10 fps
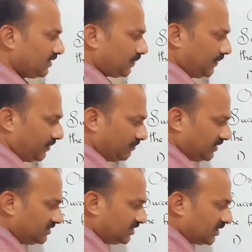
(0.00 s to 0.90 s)
Then
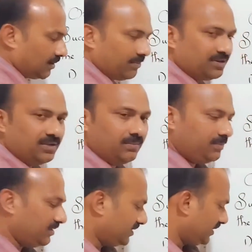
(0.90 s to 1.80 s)
budget committee will
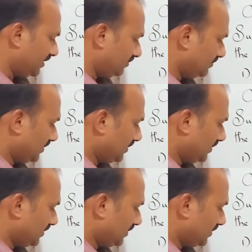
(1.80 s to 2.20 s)
be there.